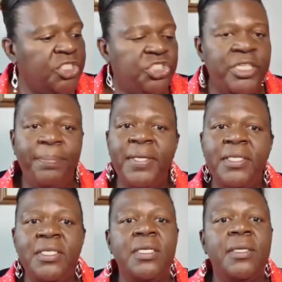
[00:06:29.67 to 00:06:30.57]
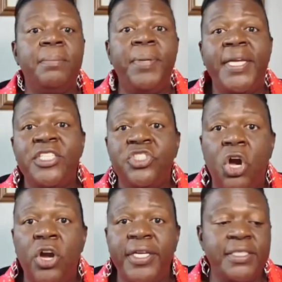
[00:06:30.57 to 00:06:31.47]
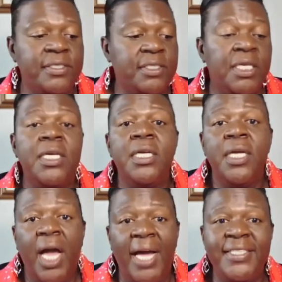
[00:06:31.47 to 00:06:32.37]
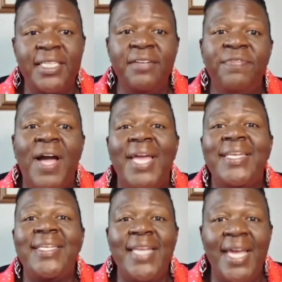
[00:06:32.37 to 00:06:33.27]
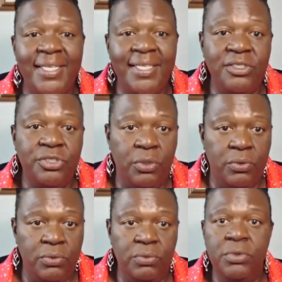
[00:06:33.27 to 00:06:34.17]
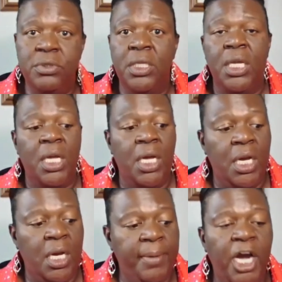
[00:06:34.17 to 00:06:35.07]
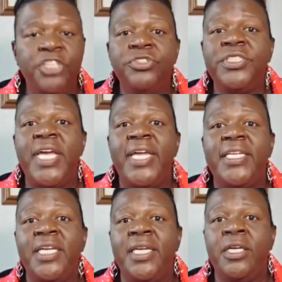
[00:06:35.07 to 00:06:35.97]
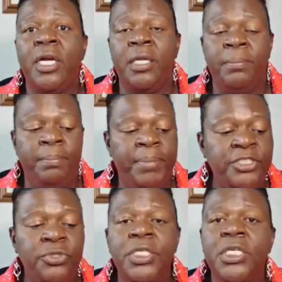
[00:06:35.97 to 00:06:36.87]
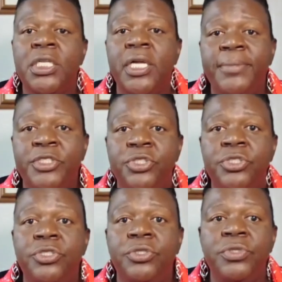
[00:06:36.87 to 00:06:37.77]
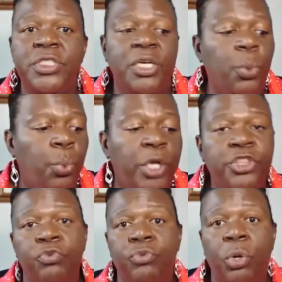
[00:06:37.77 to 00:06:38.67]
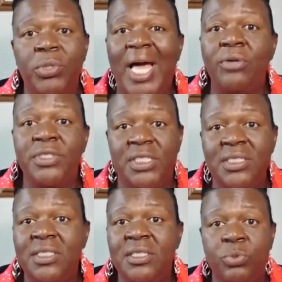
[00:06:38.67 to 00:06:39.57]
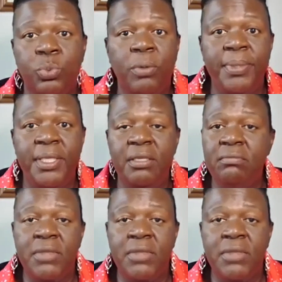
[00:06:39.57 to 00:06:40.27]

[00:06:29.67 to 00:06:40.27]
chipping, picking targets, identifying landing zones, understanding based on the club that you're using what the rollout distance will be.